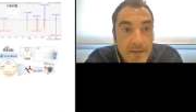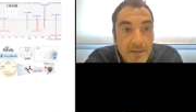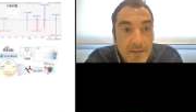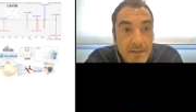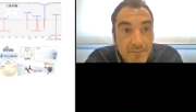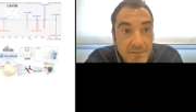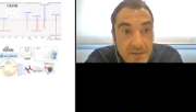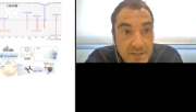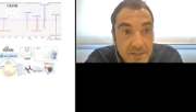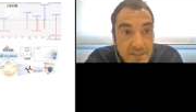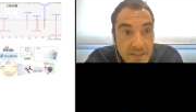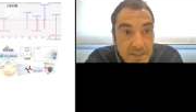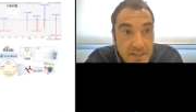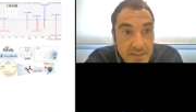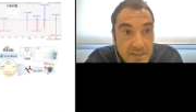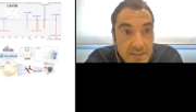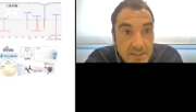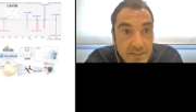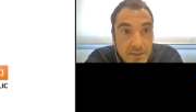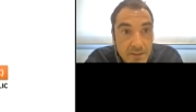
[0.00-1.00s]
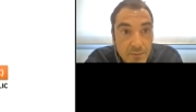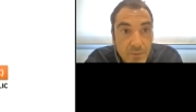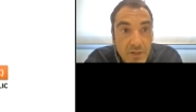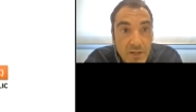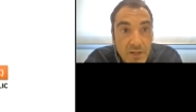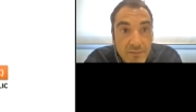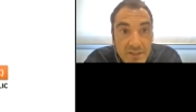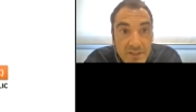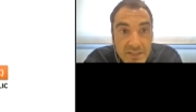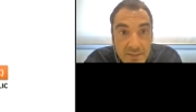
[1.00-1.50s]
In the first case, we
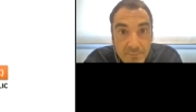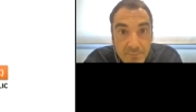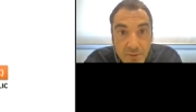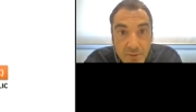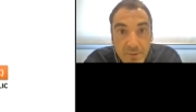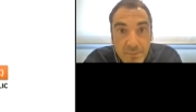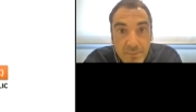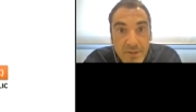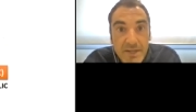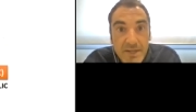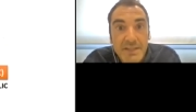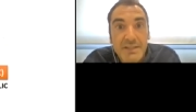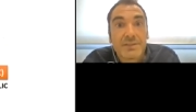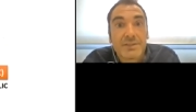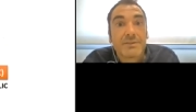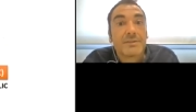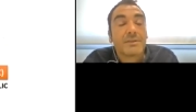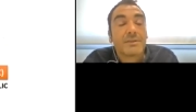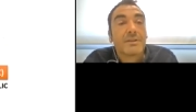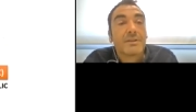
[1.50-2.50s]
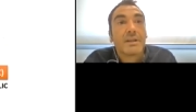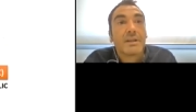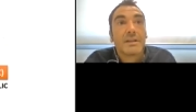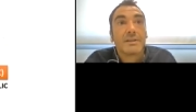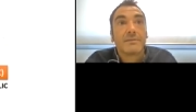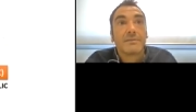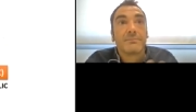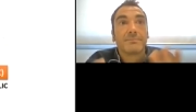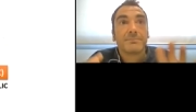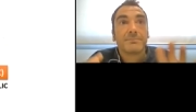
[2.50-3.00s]
have the sample preparation.
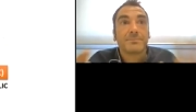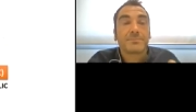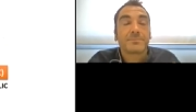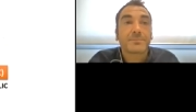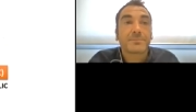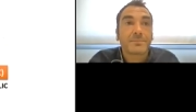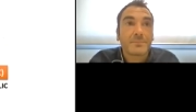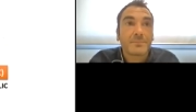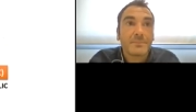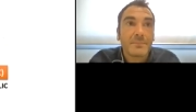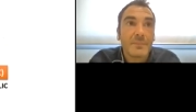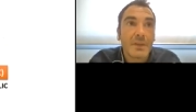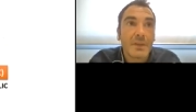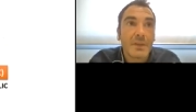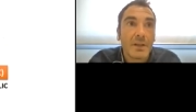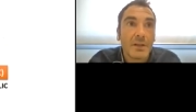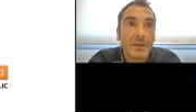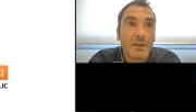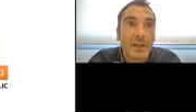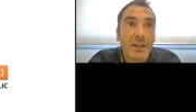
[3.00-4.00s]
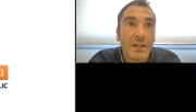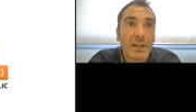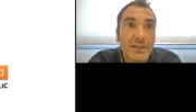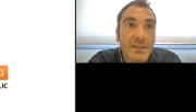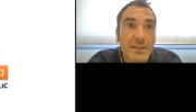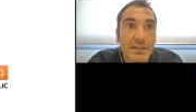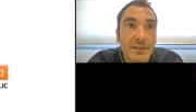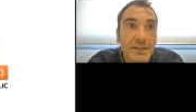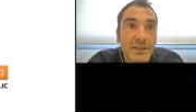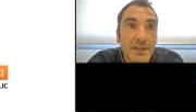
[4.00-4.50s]
And
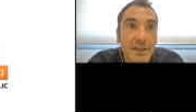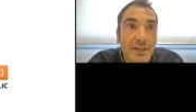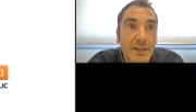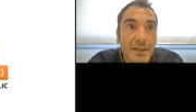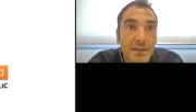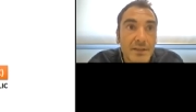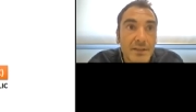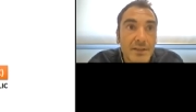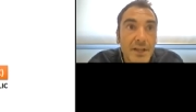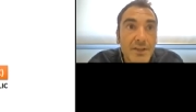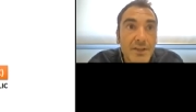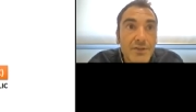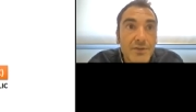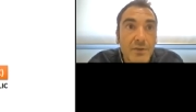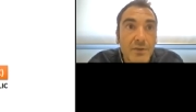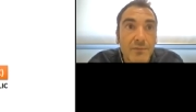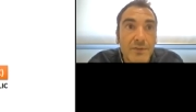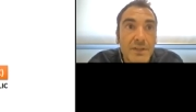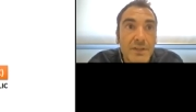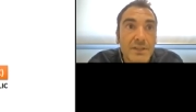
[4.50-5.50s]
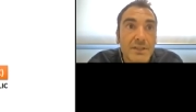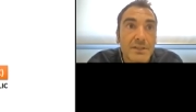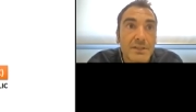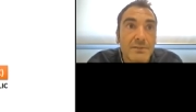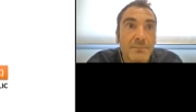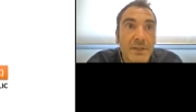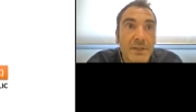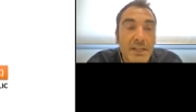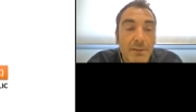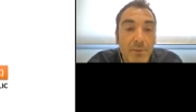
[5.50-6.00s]
as the nature of
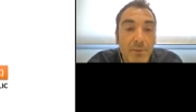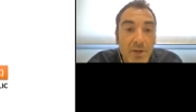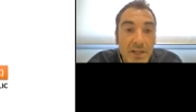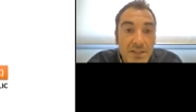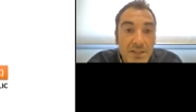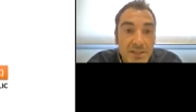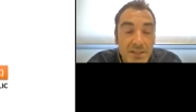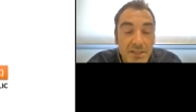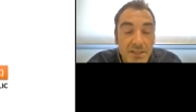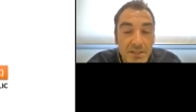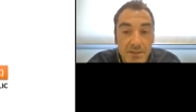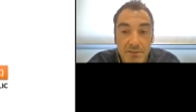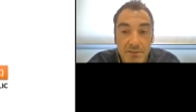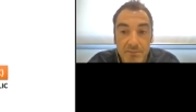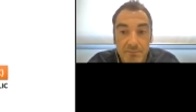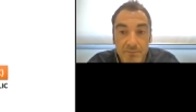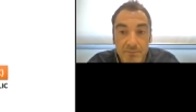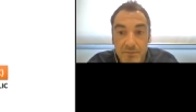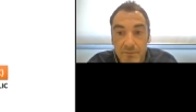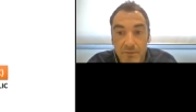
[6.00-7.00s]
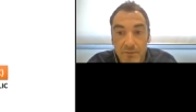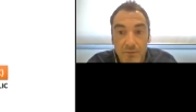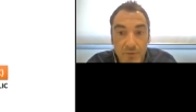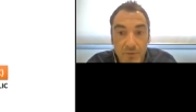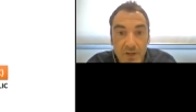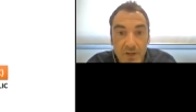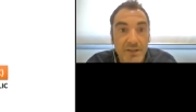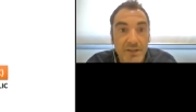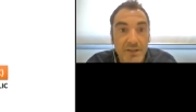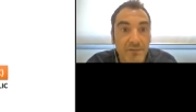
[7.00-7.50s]
these metabolites is
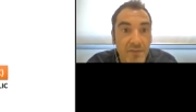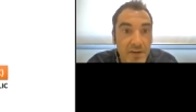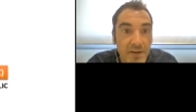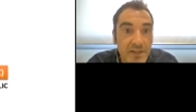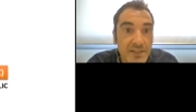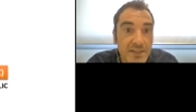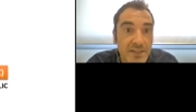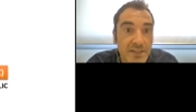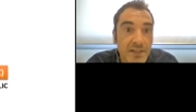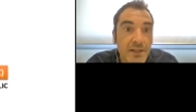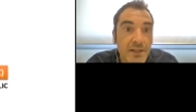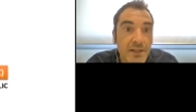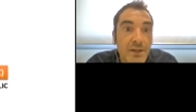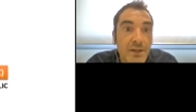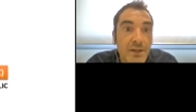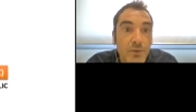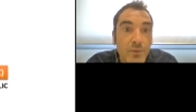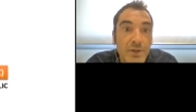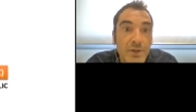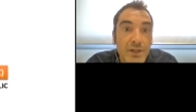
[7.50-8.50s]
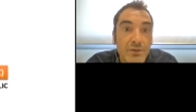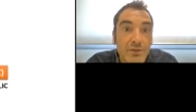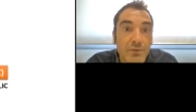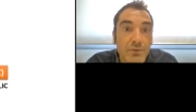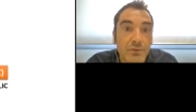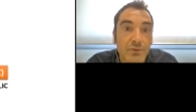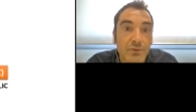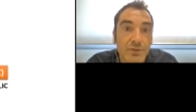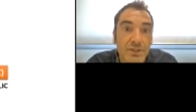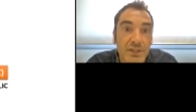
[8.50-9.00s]
really diverse, we need
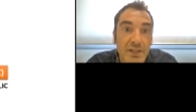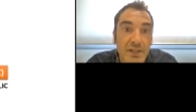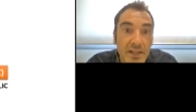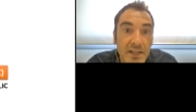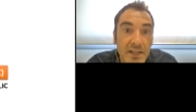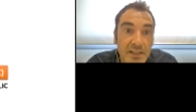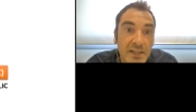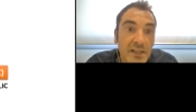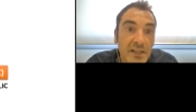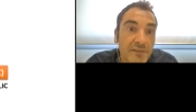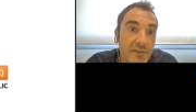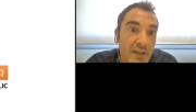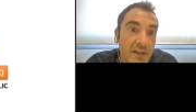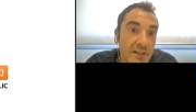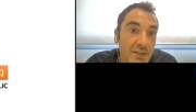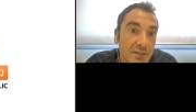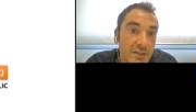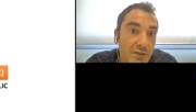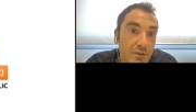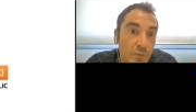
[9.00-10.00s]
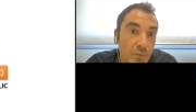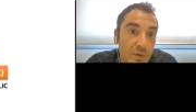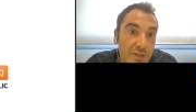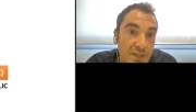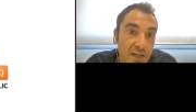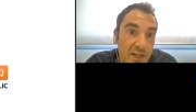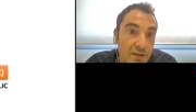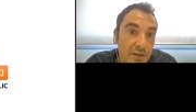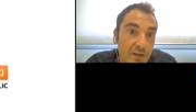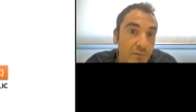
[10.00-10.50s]
to select in advance
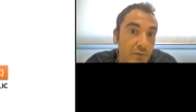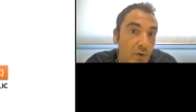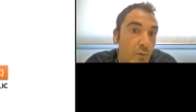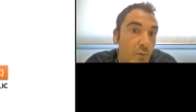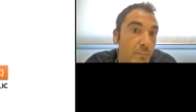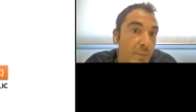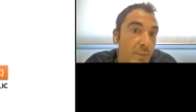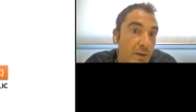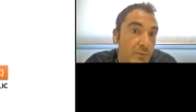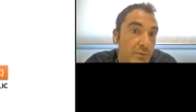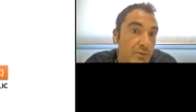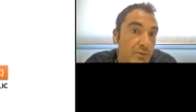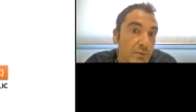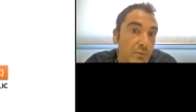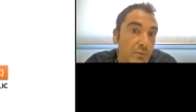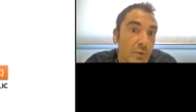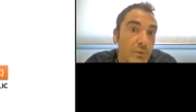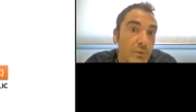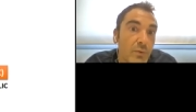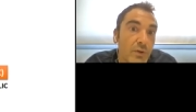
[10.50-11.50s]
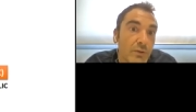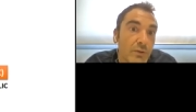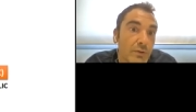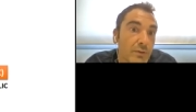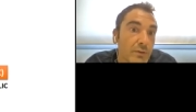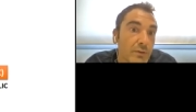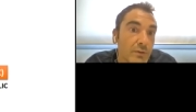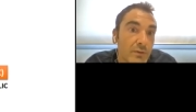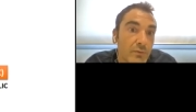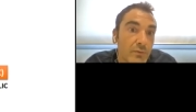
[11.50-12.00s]
which kind of compounds we want
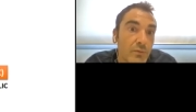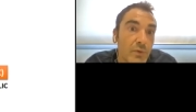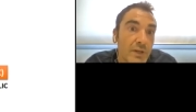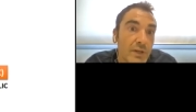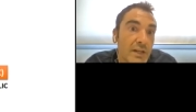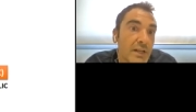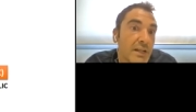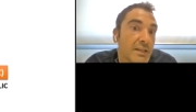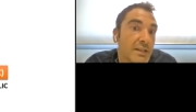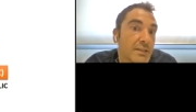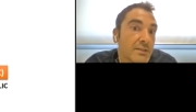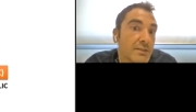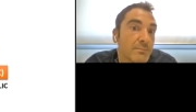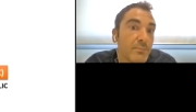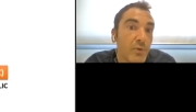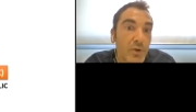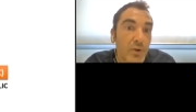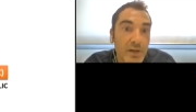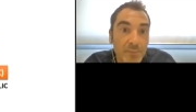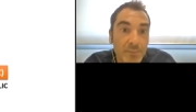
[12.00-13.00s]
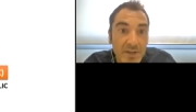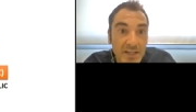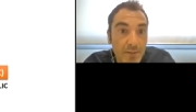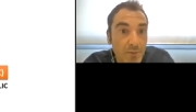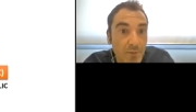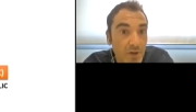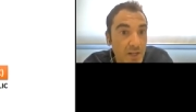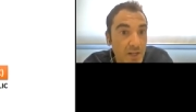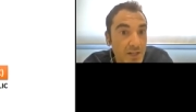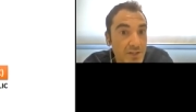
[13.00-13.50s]
to analyze. Polar
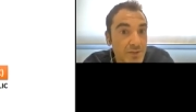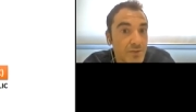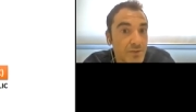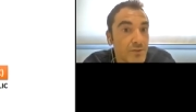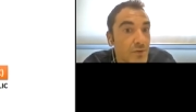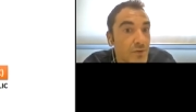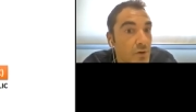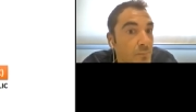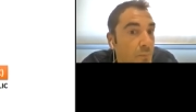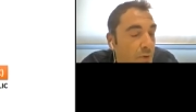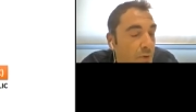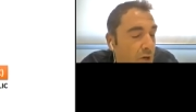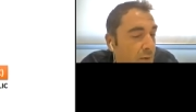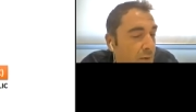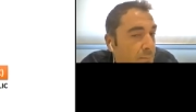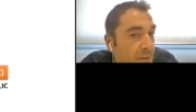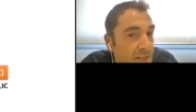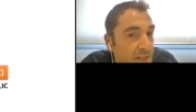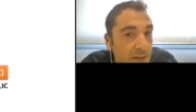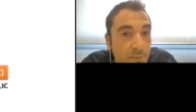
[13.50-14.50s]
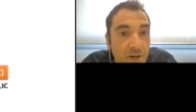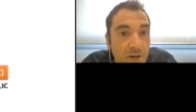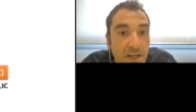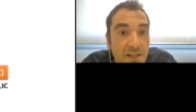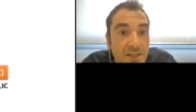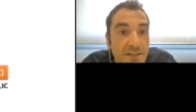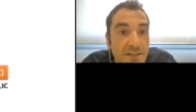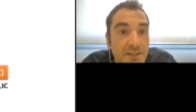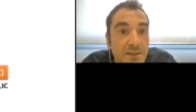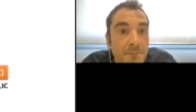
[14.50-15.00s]
metabolites, non-polar
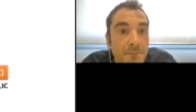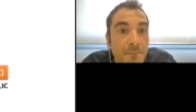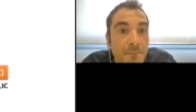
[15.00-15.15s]
metabolites,